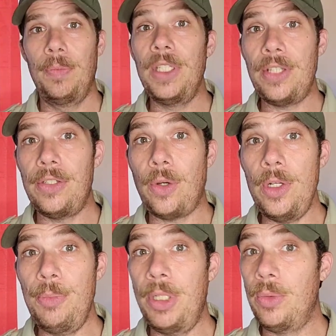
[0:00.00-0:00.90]
This has
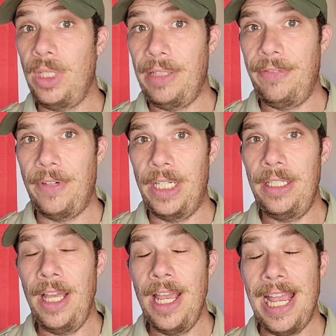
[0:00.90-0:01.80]
always been a really
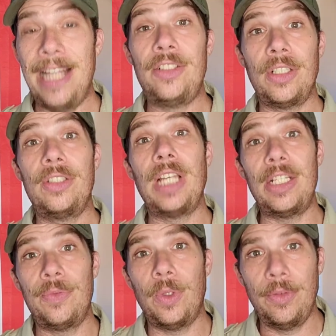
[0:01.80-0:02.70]
fun and
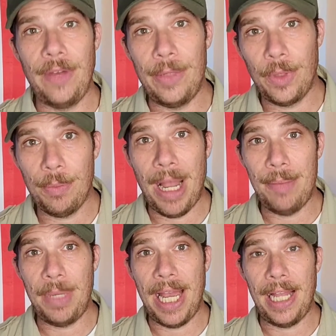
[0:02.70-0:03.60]
successful event with
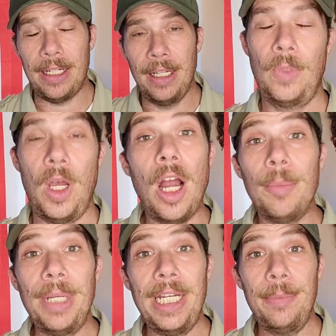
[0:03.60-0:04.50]
my pack. Our
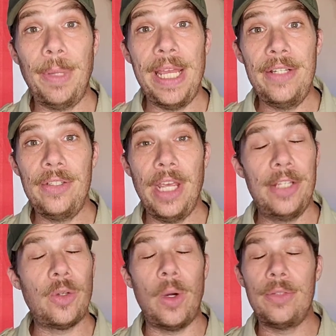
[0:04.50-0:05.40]
meeting place
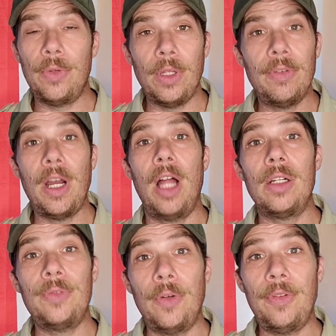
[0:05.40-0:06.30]
is always full of
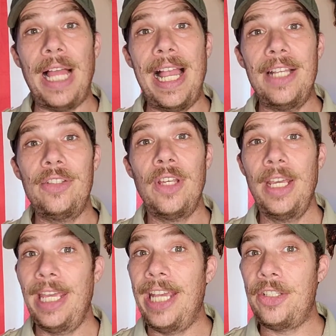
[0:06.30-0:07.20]
colorful flags,
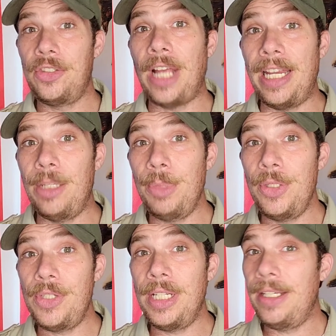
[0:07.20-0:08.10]
exciting
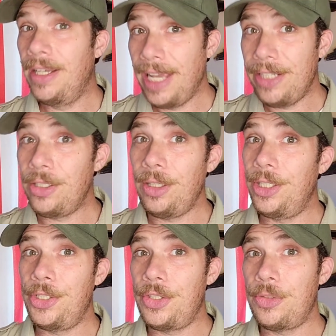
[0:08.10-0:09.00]
music, and
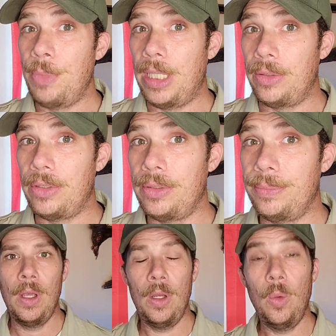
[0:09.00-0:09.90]
delicious smells.
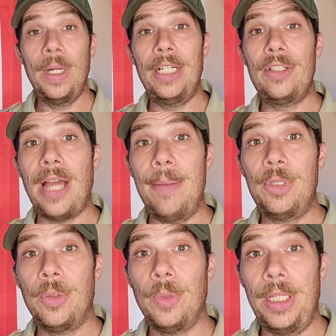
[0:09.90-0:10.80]
When it's time
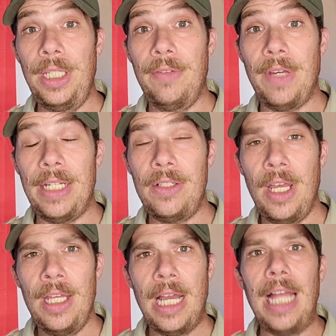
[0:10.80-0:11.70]
to run the event,
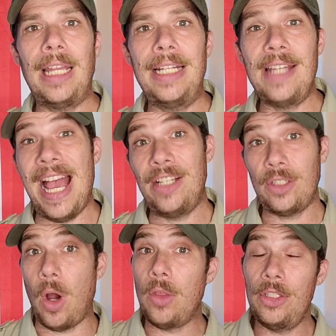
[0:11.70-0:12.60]
I like to
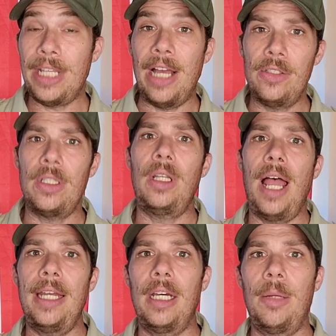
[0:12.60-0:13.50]
ask all the scouts to
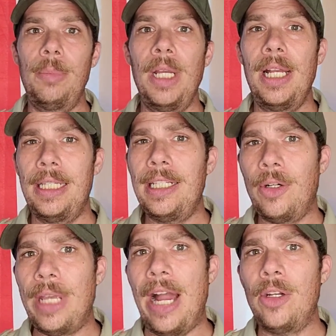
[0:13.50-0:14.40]
line up, and then
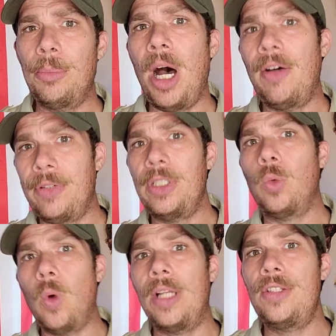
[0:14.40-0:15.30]
I'll count them off into
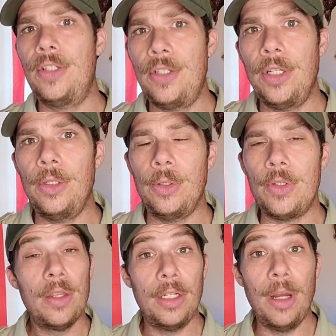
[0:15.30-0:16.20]
1s and
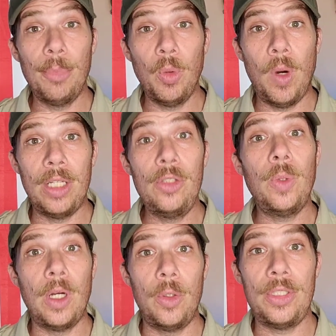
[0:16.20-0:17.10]
2s. The number 1s
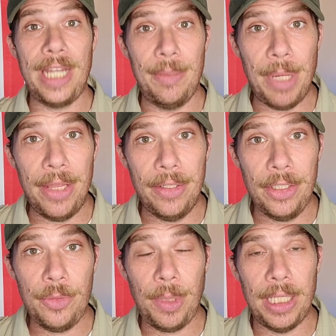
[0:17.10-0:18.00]
will go stand by their
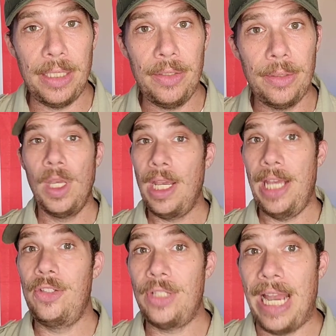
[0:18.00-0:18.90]
displays,
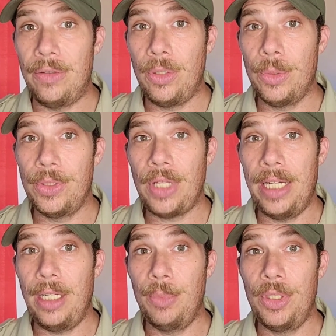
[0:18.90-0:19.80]
and scouts who are
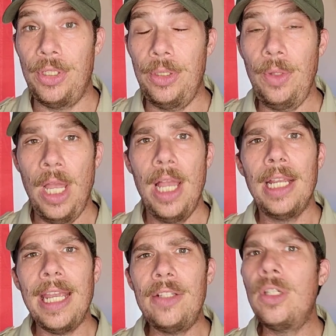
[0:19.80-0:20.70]
assigned number 2
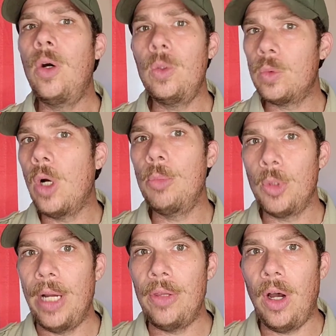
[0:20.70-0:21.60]
get to go and roam
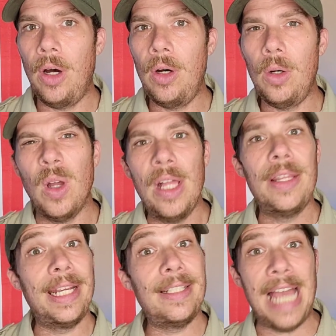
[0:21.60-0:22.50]
around the hall.
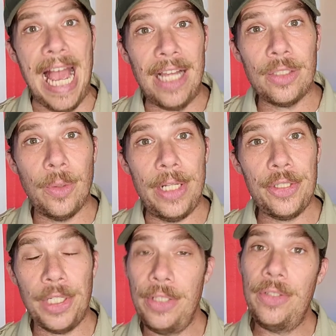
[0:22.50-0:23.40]
They get to ask
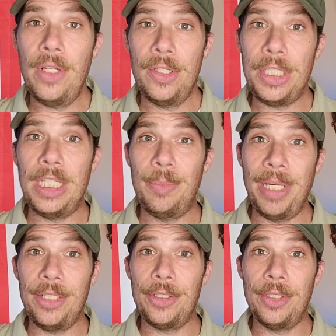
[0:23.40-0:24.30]
questions, see the
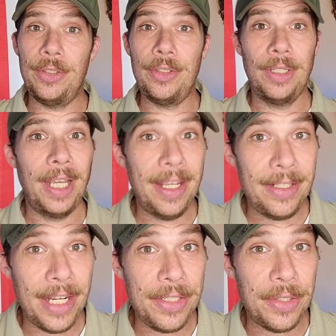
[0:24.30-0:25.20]
pictures,
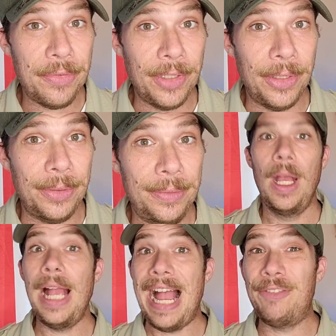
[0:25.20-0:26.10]
and taste the food.
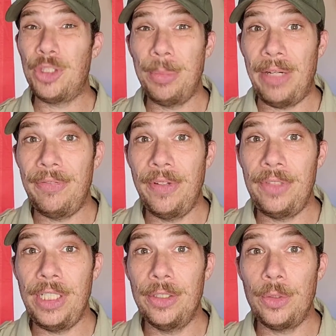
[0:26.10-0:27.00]
After about
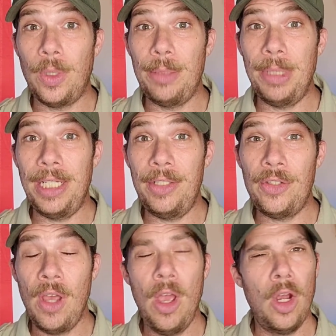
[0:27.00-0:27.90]
15 or 20
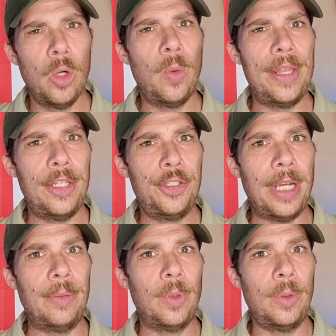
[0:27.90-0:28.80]
minutes, or when the
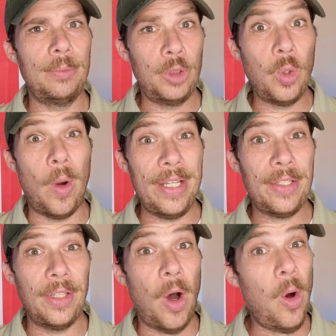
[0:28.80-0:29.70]
general noise
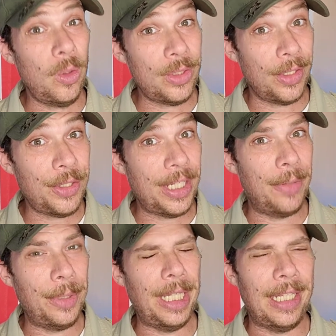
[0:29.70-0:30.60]
in the hall starts to
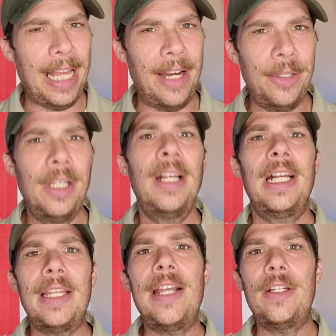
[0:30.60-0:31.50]
get really loud,
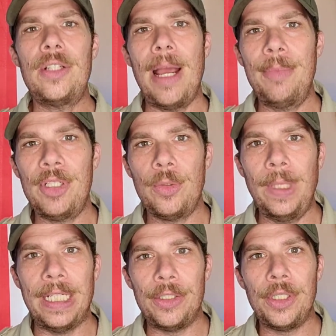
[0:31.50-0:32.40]
then it's time to
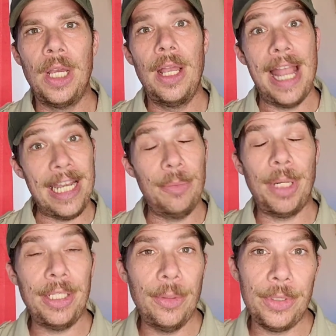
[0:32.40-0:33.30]
switch.
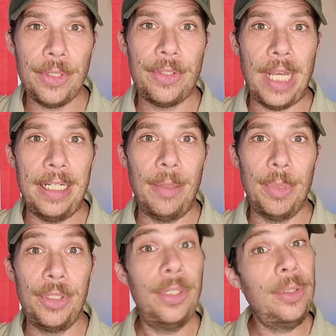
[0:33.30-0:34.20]
Anybody who is assigned
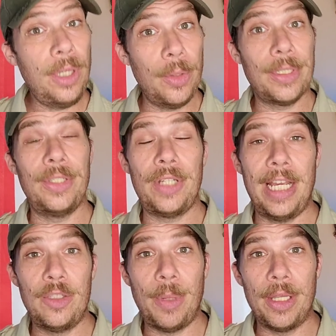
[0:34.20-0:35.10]
number 2 goes and
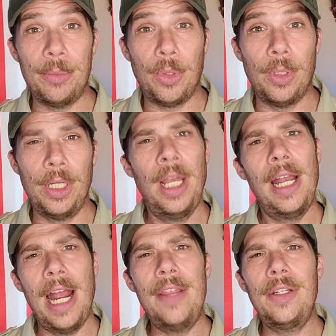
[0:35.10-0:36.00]
stands by their board,
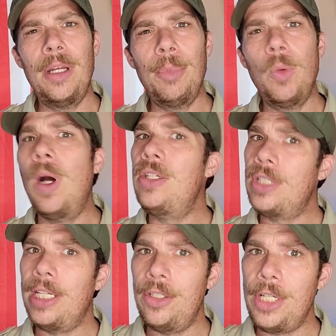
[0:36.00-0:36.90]
and the number 1s
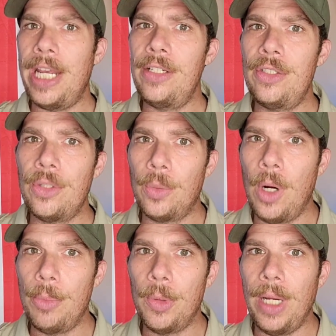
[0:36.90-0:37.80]
get a chance to
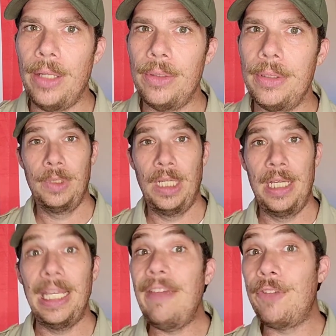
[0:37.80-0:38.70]
roam around.
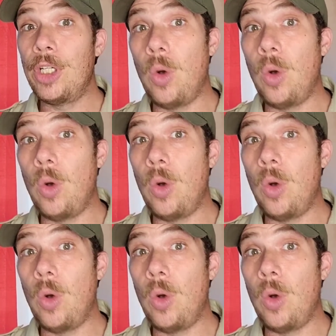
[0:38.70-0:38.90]
If you're